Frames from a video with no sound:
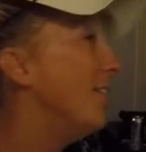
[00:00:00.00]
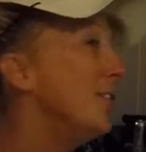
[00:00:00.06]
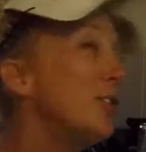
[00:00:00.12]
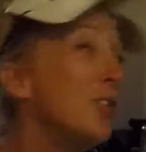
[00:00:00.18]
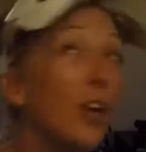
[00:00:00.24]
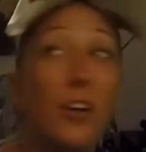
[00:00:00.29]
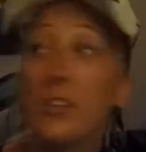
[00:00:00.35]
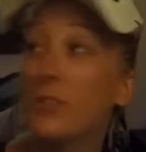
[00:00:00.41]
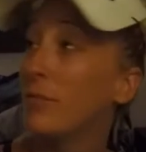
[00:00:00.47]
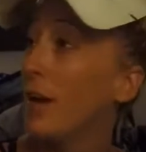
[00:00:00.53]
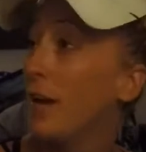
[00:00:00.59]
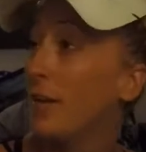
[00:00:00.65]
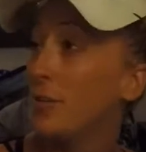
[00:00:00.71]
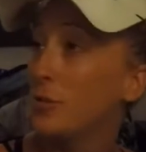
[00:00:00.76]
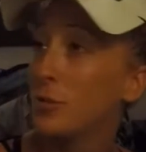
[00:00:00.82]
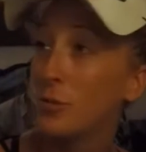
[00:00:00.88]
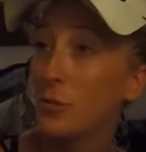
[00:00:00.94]
then turned
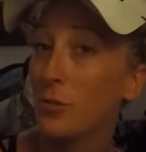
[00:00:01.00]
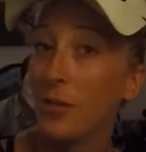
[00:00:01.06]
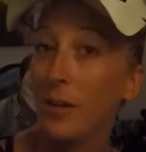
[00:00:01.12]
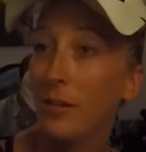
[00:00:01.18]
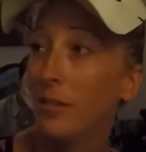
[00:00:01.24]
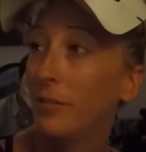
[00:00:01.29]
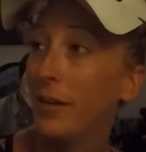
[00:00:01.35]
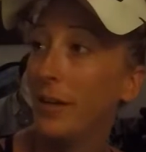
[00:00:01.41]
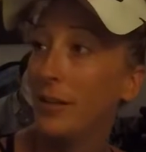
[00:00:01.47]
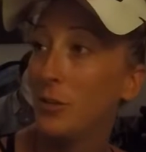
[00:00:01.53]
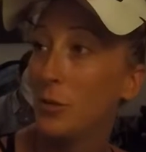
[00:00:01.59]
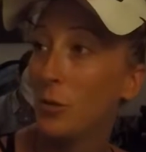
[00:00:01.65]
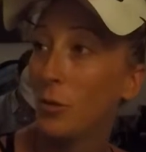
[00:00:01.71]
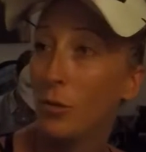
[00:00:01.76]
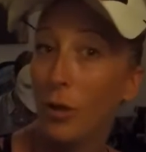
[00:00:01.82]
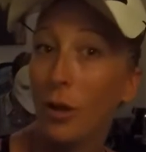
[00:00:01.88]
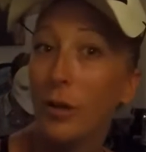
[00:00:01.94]
around and just saw the elevator
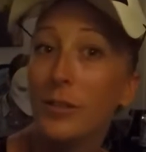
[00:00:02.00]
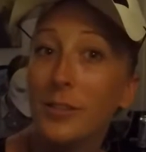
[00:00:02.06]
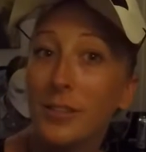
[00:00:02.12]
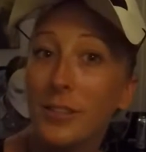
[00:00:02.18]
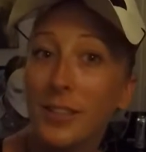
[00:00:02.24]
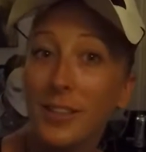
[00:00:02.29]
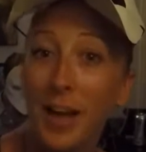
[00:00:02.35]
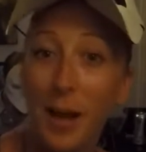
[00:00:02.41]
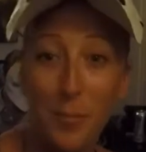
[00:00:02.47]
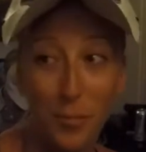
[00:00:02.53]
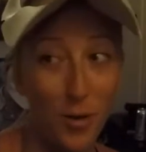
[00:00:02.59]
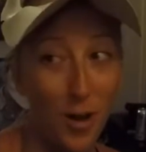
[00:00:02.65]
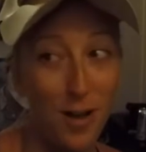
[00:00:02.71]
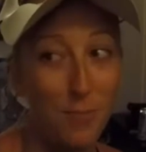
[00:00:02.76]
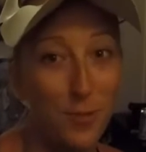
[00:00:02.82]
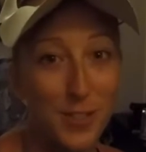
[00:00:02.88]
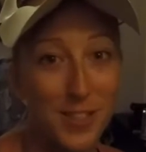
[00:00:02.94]
door closed, and
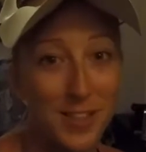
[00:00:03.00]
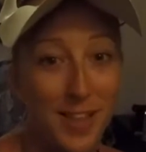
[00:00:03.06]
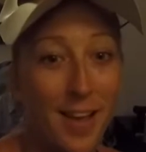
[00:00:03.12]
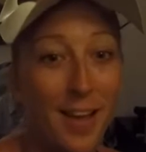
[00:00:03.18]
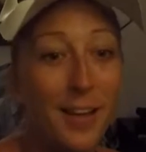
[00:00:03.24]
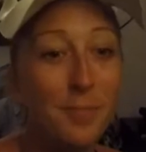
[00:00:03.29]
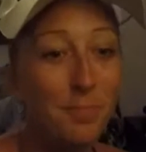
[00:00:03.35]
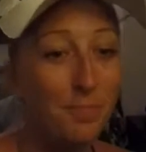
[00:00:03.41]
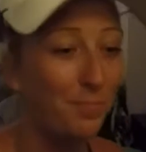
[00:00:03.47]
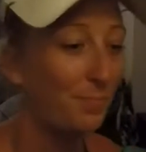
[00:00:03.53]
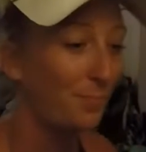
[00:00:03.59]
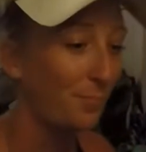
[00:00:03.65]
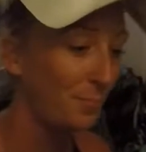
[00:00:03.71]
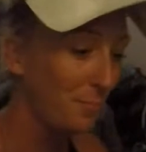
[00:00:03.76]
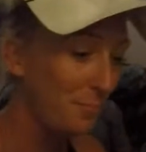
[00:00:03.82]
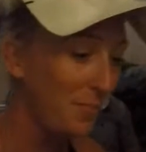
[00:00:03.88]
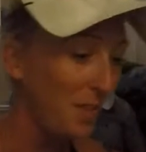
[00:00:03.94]
Brian wasn't there.
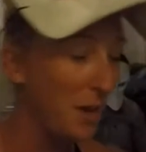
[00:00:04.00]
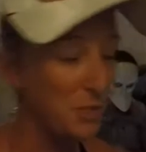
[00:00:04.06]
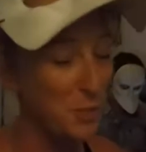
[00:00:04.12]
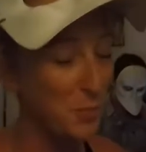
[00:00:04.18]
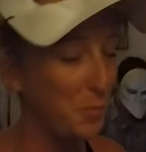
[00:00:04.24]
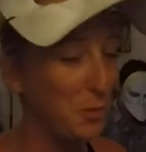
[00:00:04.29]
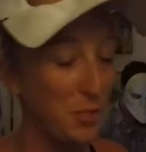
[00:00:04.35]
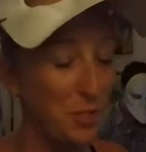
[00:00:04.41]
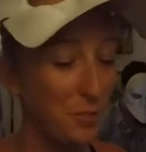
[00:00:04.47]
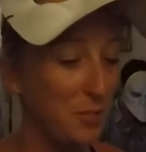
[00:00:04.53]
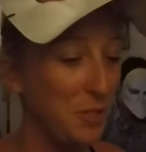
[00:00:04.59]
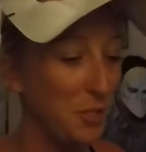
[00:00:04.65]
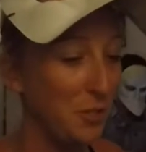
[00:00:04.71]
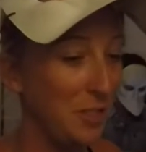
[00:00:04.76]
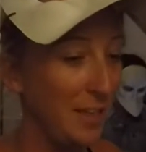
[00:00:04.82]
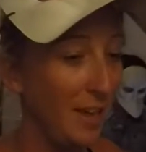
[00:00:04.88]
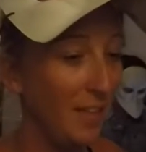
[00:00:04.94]
I just put two and
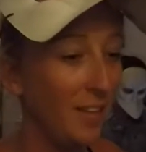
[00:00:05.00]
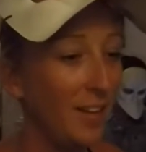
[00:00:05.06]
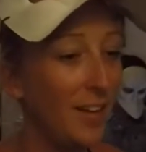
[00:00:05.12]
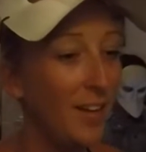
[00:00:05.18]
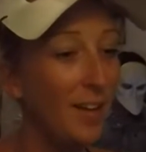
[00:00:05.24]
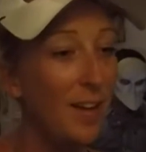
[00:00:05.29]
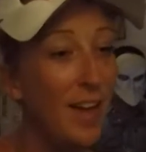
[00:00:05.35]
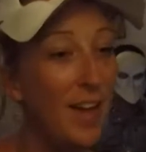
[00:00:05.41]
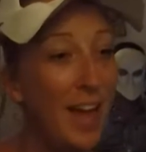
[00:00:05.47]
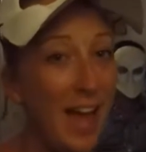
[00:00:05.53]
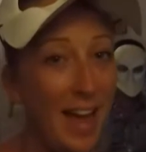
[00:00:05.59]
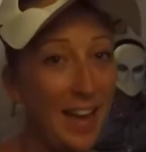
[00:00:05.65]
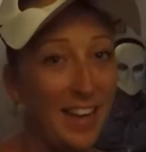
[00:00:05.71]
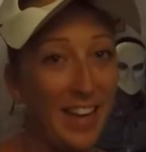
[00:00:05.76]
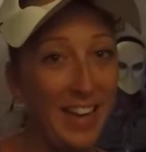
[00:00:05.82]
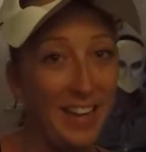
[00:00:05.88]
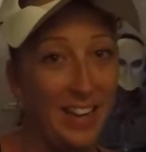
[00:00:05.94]
two together,
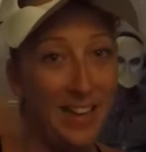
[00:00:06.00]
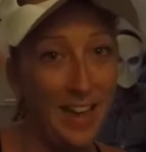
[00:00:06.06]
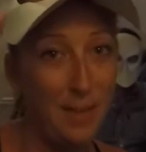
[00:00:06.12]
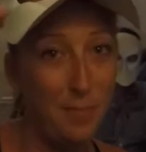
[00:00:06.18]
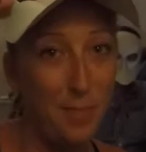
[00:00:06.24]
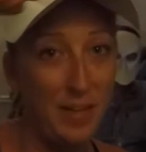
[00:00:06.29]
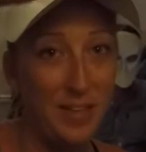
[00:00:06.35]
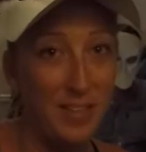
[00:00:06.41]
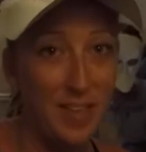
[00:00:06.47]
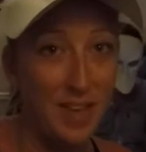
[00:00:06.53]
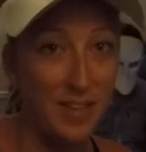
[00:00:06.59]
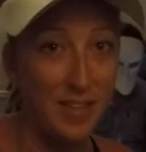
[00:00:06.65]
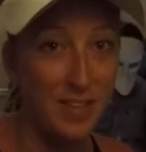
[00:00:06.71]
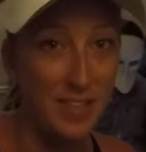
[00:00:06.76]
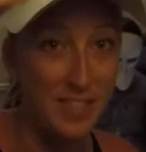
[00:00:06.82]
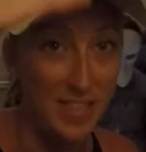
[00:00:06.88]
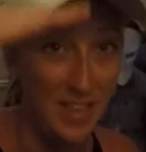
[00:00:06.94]
and he had been
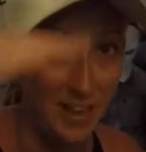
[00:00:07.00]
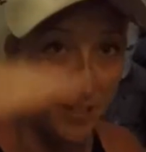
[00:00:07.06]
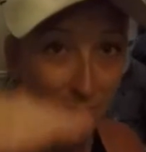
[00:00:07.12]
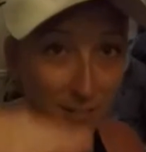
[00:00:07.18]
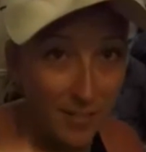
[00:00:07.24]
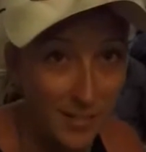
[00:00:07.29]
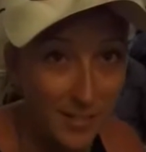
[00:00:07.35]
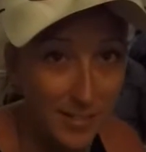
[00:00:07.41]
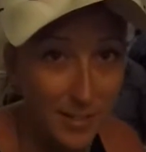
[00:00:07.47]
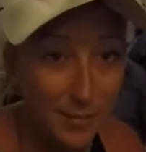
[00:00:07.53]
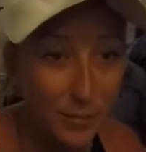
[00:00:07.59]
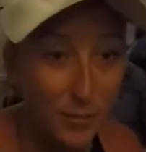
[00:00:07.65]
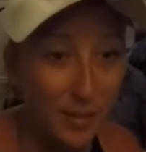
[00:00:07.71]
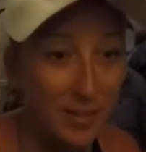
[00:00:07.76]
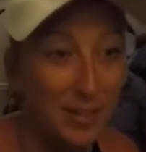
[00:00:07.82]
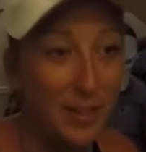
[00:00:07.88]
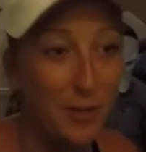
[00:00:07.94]
taken down a level
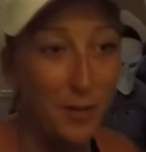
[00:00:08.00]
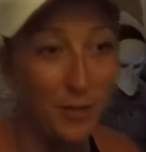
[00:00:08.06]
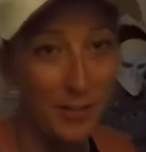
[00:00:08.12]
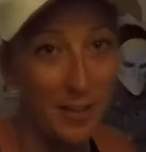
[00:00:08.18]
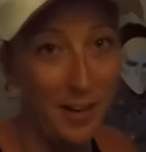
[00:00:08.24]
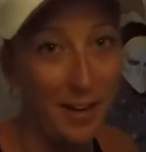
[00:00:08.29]
and he got let